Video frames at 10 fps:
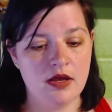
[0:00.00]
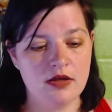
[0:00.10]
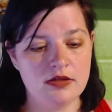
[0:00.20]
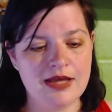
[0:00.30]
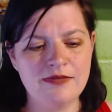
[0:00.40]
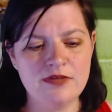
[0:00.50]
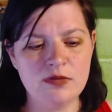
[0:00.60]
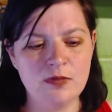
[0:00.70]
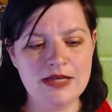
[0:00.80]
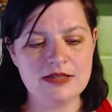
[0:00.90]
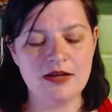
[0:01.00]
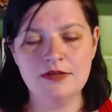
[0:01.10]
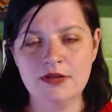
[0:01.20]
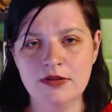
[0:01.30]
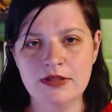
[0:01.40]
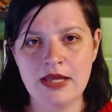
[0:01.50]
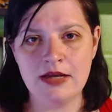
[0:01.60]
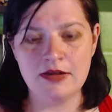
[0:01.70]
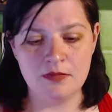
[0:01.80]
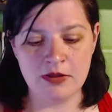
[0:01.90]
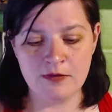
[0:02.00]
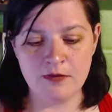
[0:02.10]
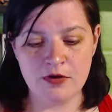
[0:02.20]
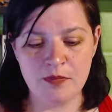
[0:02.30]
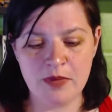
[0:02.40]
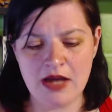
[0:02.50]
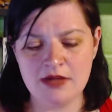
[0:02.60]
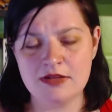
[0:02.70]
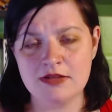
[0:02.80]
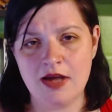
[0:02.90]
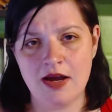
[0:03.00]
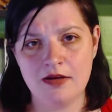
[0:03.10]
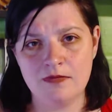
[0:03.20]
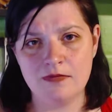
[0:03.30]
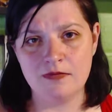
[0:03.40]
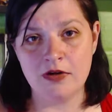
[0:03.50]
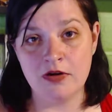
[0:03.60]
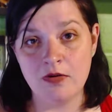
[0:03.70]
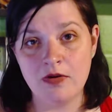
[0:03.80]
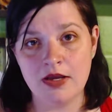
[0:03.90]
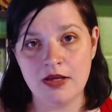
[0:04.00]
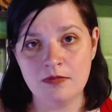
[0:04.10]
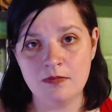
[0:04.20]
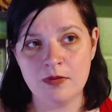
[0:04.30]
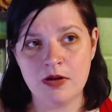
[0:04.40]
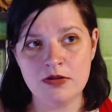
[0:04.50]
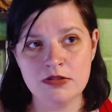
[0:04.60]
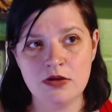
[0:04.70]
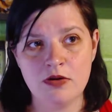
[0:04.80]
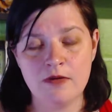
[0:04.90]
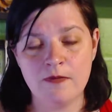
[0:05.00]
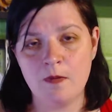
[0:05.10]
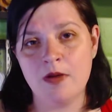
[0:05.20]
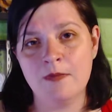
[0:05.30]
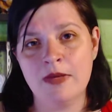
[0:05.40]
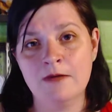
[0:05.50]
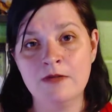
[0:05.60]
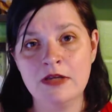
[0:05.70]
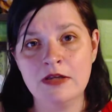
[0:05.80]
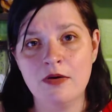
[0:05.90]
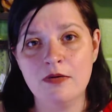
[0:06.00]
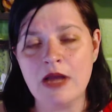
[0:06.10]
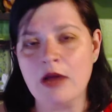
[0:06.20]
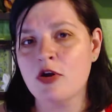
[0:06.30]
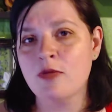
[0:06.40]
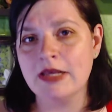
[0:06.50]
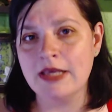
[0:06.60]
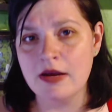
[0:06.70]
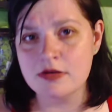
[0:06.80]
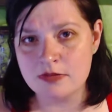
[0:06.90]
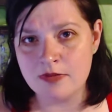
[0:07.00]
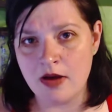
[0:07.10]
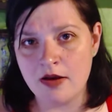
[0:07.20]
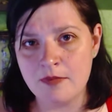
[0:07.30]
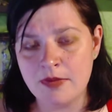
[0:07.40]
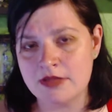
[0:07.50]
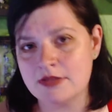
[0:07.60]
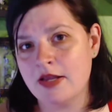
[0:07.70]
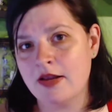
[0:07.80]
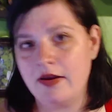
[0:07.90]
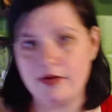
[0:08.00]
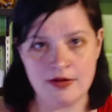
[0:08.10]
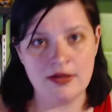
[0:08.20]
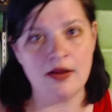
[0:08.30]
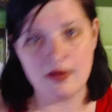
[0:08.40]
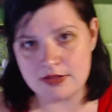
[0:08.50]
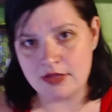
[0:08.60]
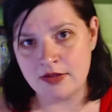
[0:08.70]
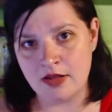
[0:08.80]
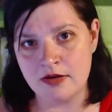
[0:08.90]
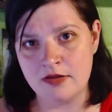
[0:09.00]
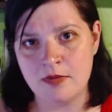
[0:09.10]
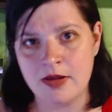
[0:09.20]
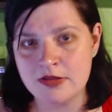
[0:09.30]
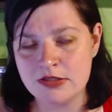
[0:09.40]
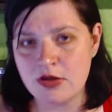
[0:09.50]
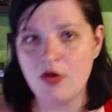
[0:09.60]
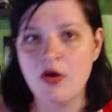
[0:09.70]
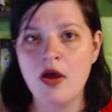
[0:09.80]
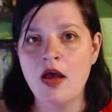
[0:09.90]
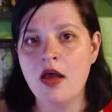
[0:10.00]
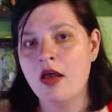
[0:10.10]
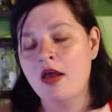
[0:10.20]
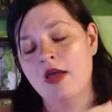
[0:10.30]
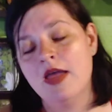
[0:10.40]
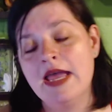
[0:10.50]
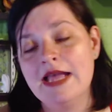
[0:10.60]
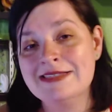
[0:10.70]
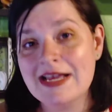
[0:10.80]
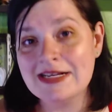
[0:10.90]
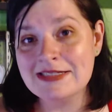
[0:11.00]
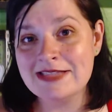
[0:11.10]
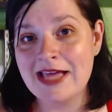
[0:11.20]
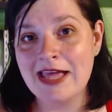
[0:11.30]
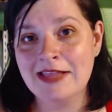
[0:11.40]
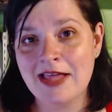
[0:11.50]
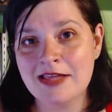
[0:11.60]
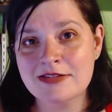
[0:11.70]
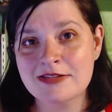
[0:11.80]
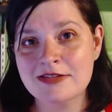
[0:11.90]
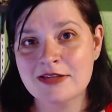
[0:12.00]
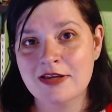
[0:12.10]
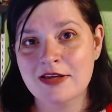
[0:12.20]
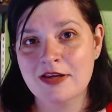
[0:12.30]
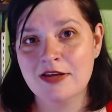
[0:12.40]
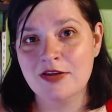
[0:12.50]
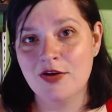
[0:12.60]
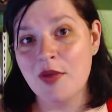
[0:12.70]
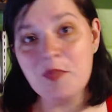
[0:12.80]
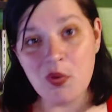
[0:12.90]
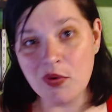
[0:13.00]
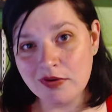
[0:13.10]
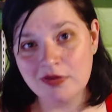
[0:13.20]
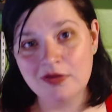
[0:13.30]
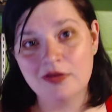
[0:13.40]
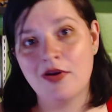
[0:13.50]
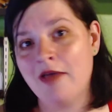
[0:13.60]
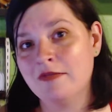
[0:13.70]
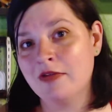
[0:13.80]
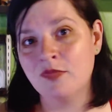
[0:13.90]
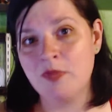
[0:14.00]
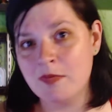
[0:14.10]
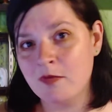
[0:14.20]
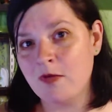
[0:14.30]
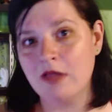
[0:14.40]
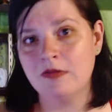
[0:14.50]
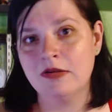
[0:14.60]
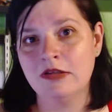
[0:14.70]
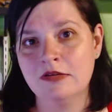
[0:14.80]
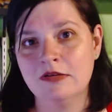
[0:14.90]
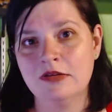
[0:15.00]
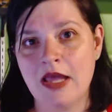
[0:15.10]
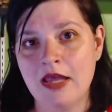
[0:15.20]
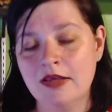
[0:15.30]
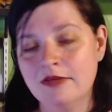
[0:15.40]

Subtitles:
to have to wait till nearly the end of the month for your box is kind of annoying. But also, if I want to make a video, now nobody cares about it because I didn't get it till the end of the month. So it sucks that unless you're important or have enough people following you, like,